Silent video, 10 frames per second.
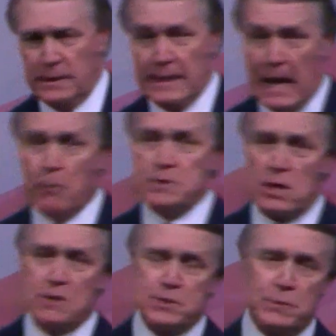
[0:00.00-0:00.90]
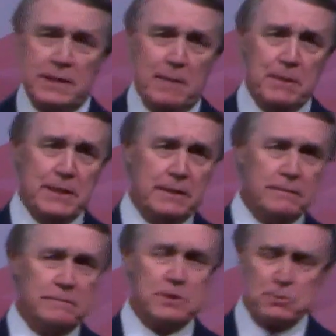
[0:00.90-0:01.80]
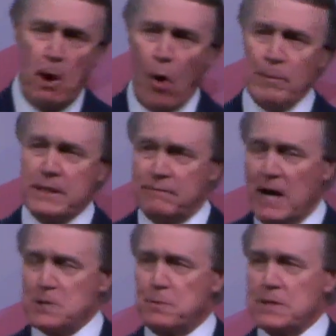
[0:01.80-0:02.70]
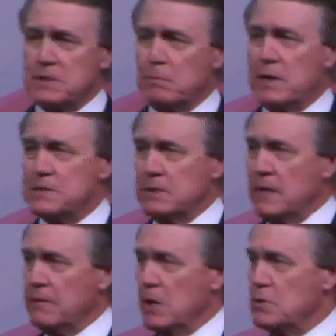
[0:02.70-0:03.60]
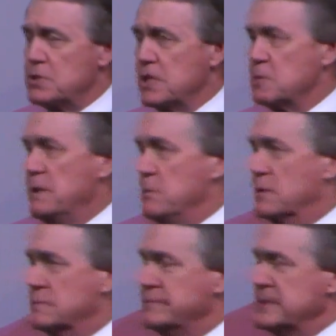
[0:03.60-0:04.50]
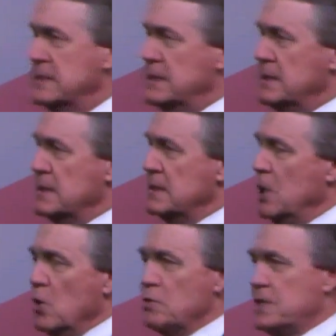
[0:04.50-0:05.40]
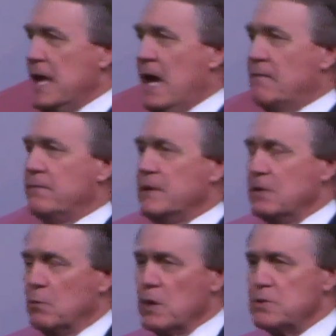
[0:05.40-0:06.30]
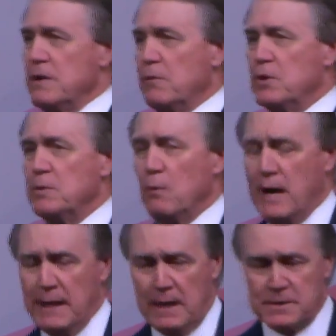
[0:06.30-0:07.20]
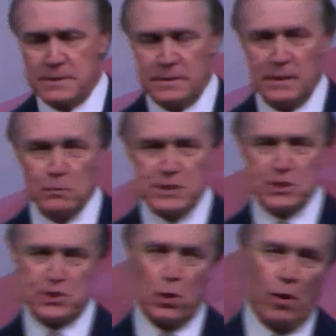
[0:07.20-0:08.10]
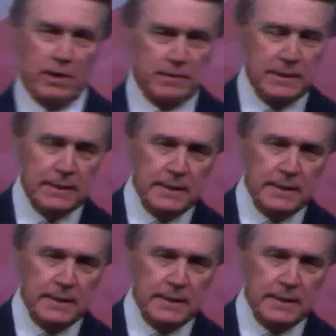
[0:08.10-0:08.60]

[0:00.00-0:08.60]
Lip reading: And I was also in that meeting. Small meeting, vice president, president, and those 6 people. No staff in the Roosevelt room of the White House. It was historic.